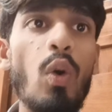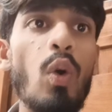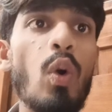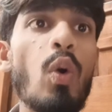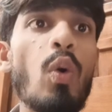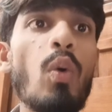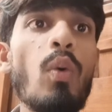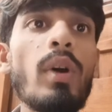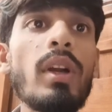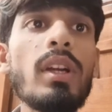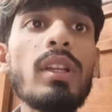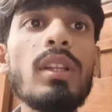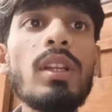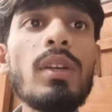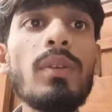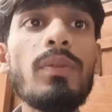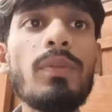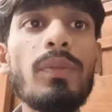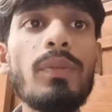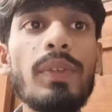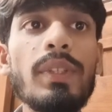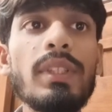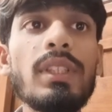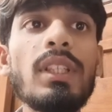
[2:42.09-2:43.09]
over the
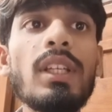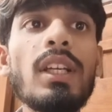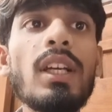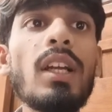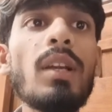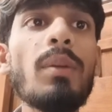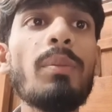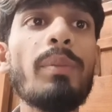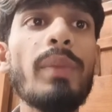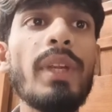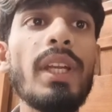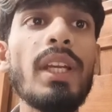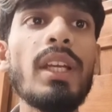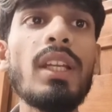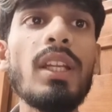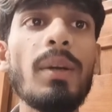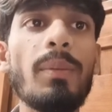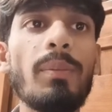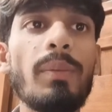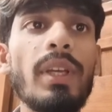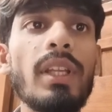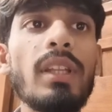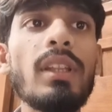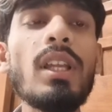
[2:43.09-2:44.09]
physical
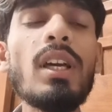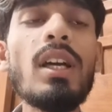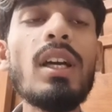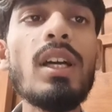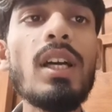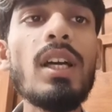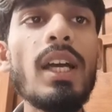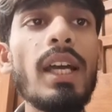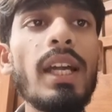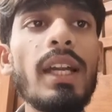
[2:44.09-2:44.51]
medium in the